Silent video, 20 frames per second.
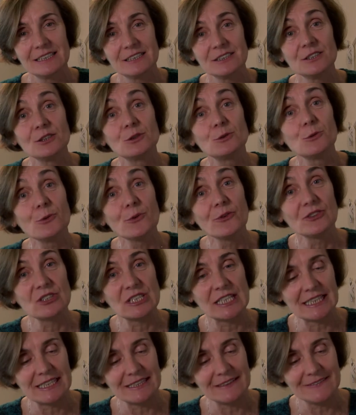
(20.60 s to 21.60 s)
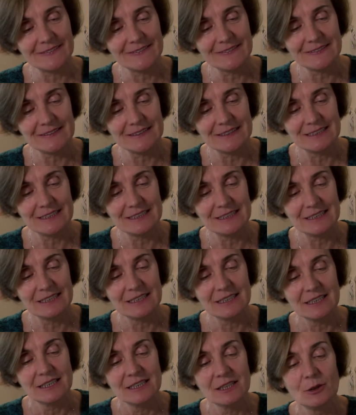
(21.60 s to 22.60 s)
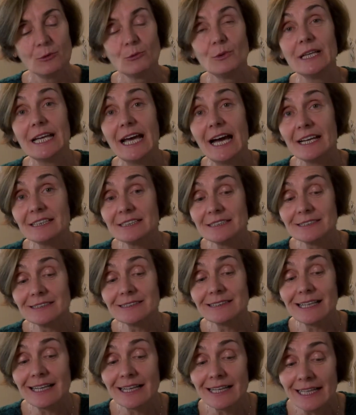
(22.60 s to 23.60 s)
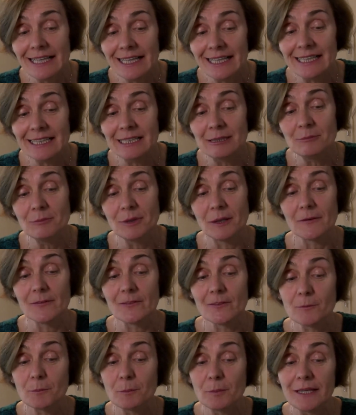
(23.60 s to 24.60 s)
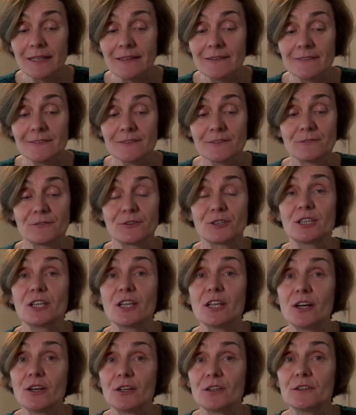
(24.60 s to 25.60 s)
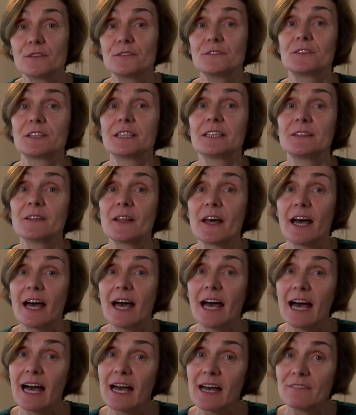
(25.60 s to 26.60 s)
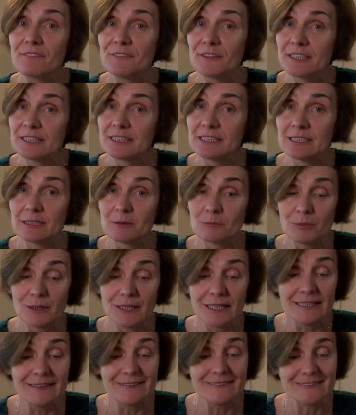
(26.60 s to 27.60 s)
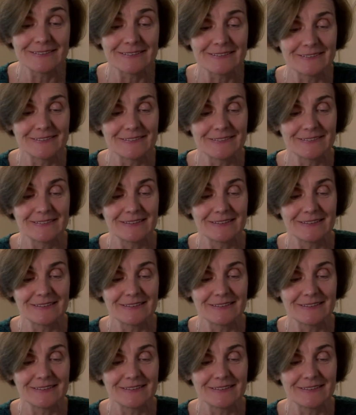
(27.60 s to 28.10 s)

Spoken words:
Those days, we had to claim a space for love in the half-hidden places.